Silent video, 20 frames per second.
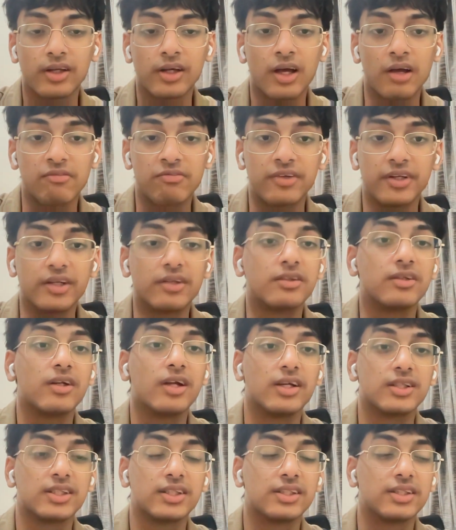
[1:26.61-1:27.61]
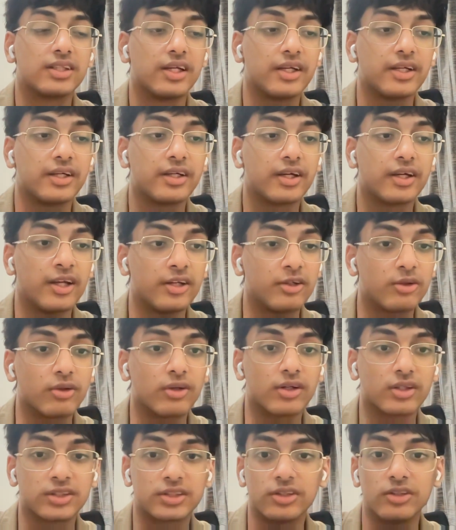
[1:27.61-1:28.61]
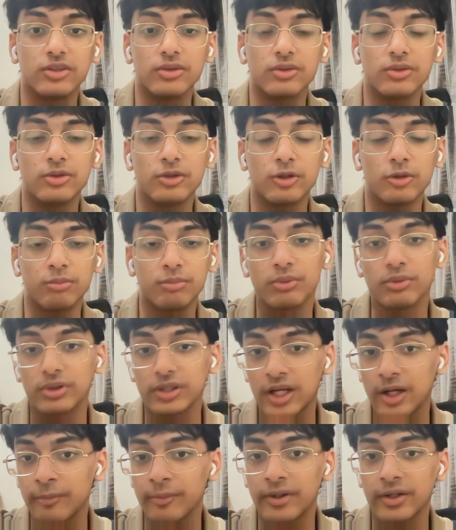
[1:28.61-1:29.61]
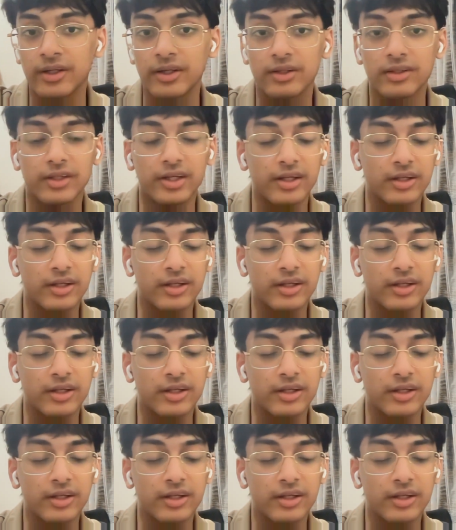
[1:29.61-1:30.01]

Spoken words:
I've taken classes like Introduction to Programming,